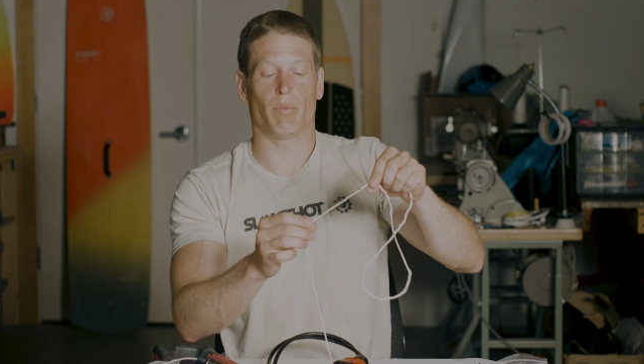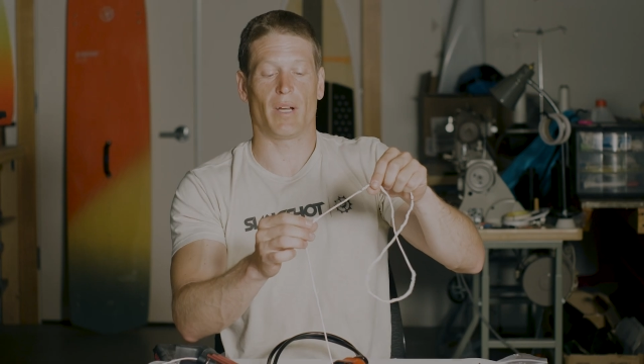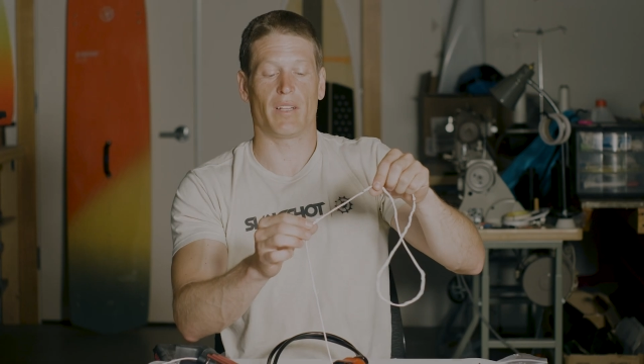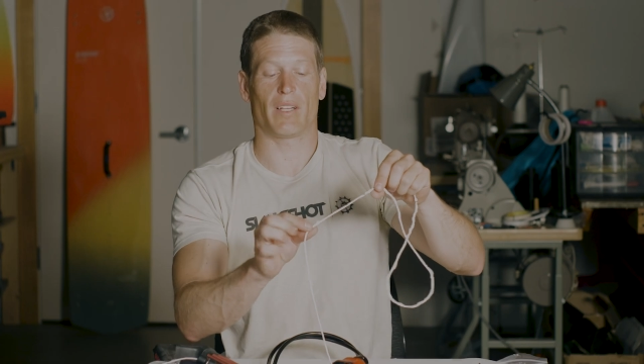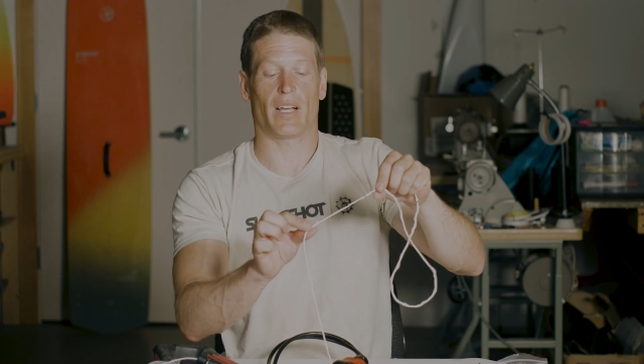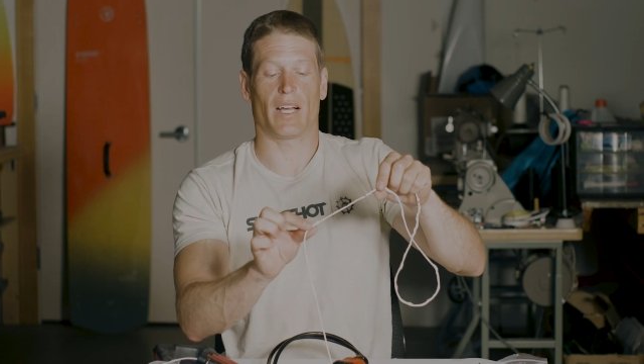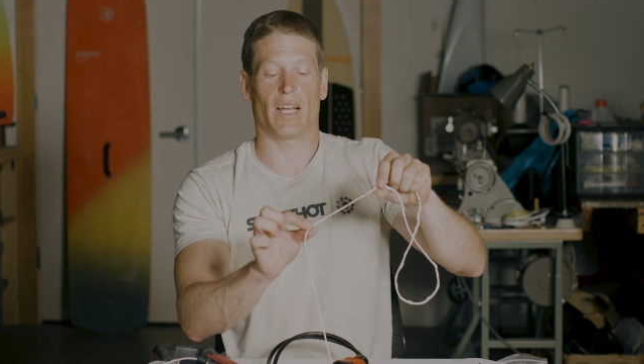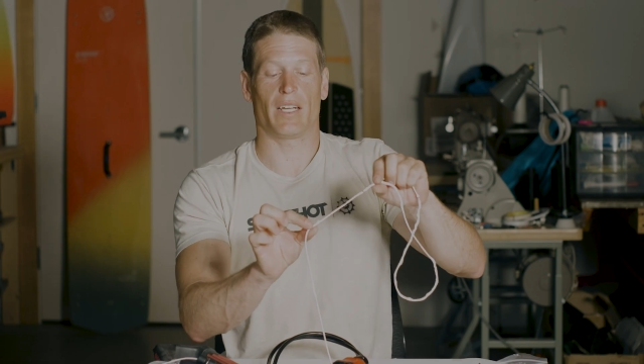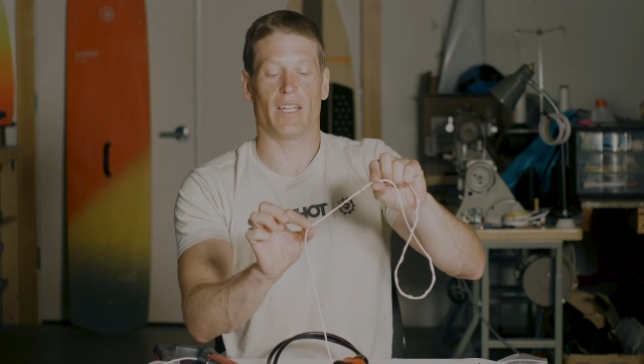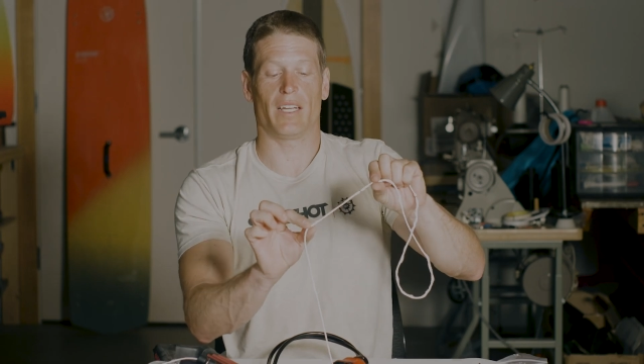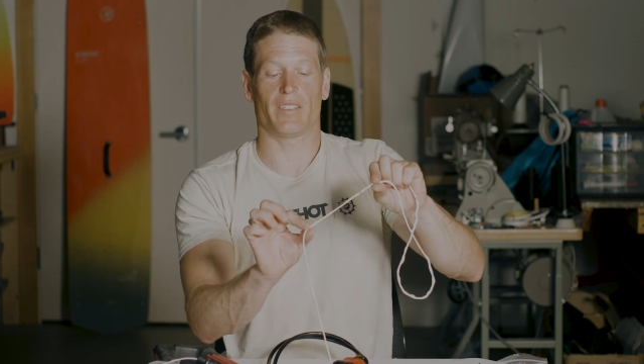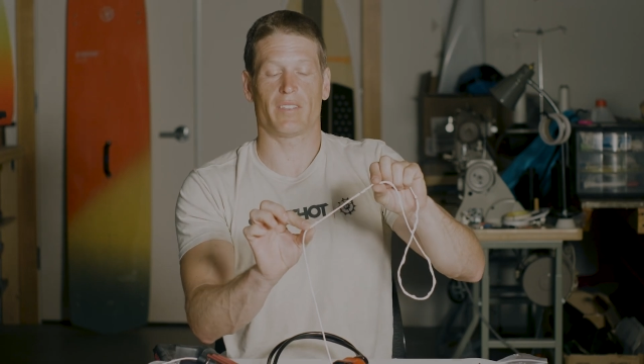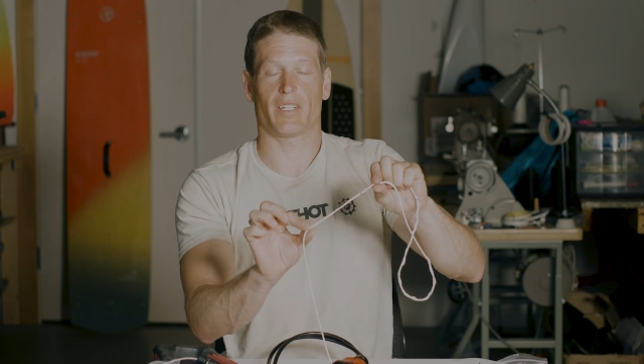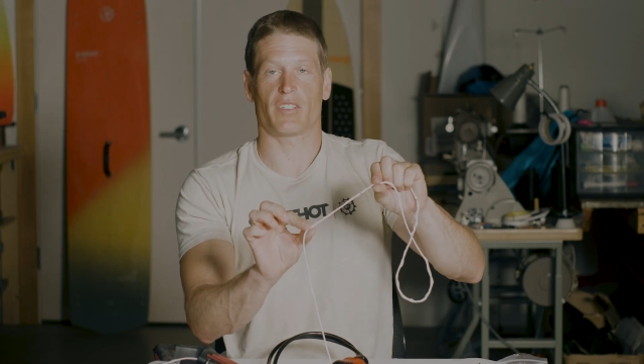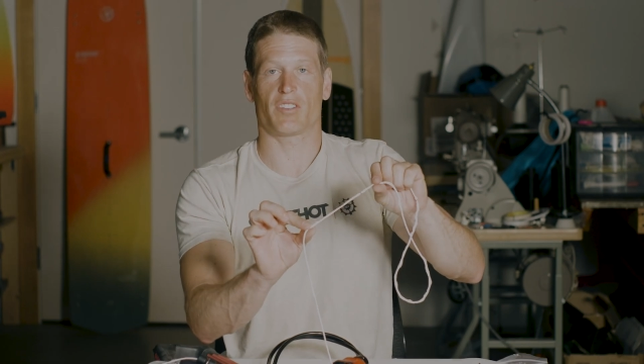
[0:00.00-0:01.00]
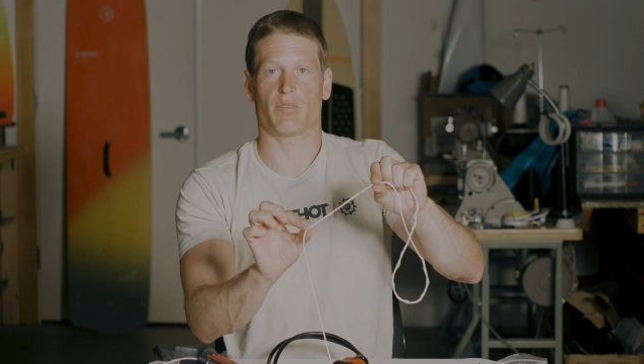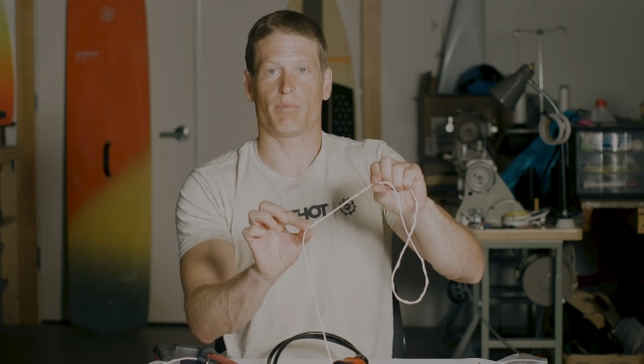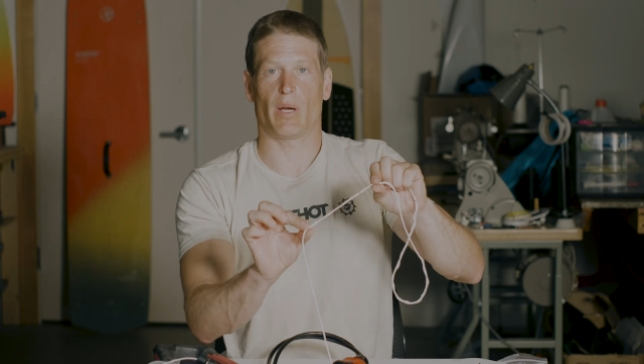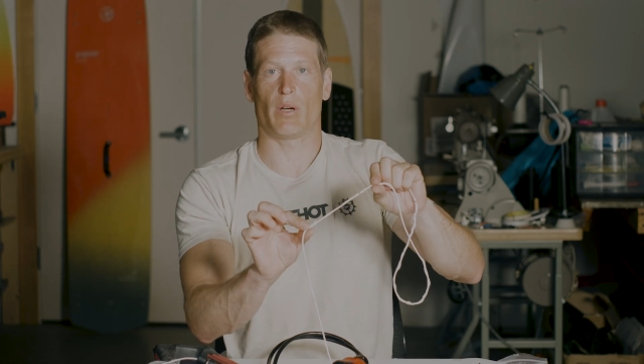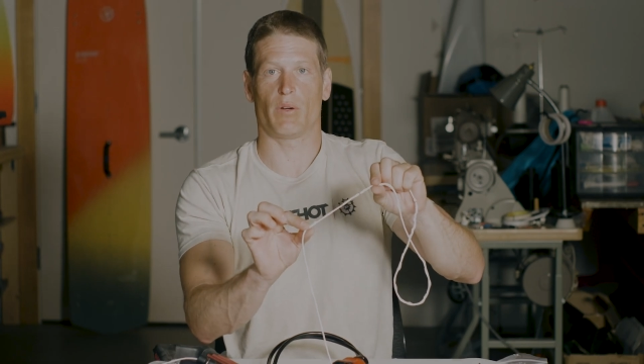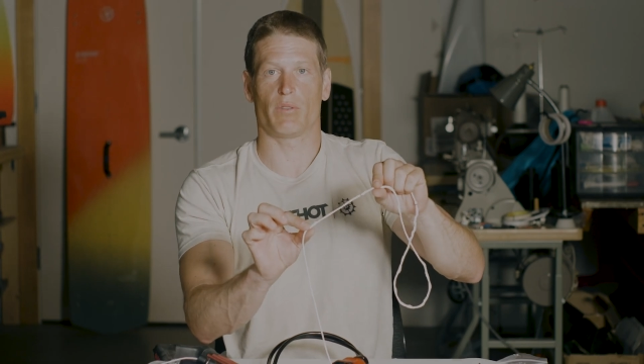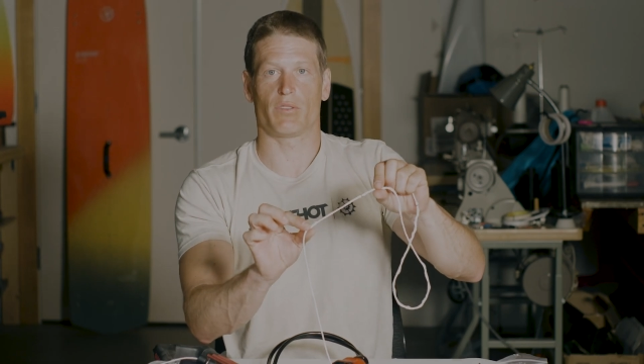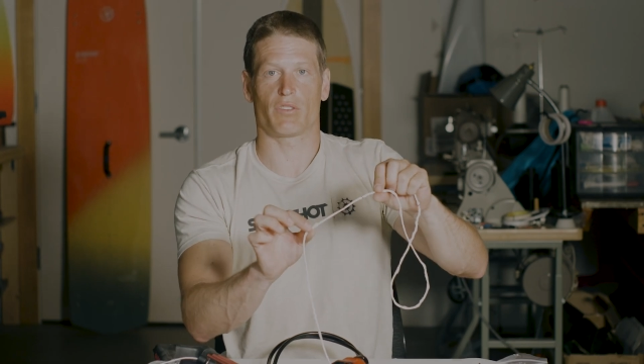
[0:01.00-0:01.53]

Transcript: my line is exposed.